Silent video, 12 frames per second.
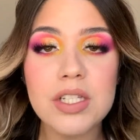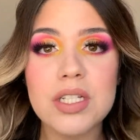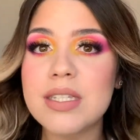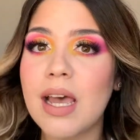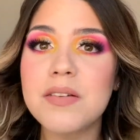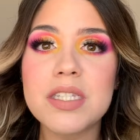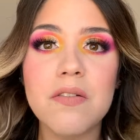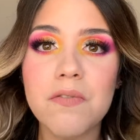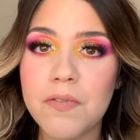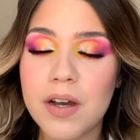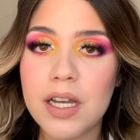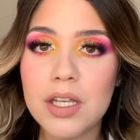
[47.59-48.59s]
just have some
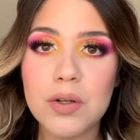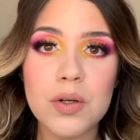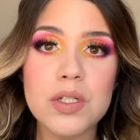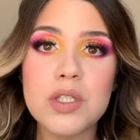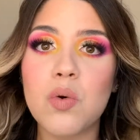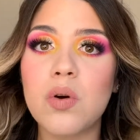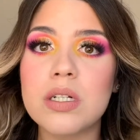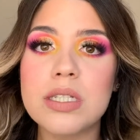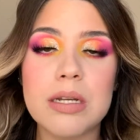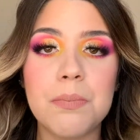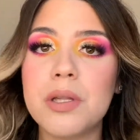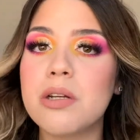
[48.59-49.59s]
fun, you know, it's
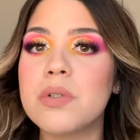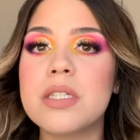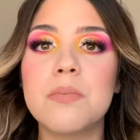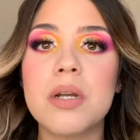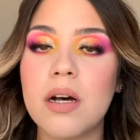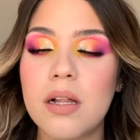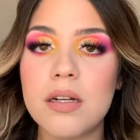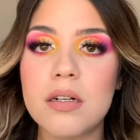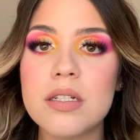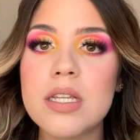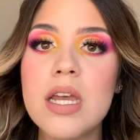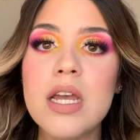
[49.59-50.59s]
quarantine, play with some
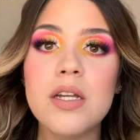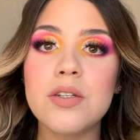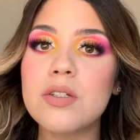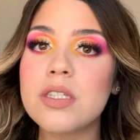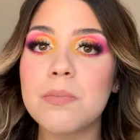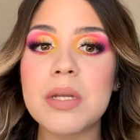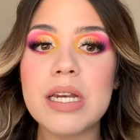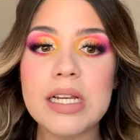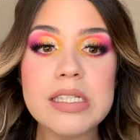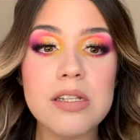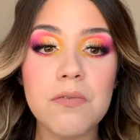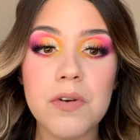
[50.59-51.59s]
colors, do something
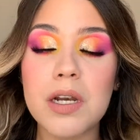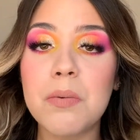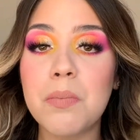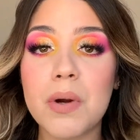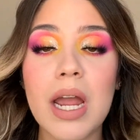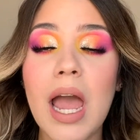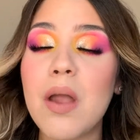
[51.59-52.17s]
nice and fun and bright.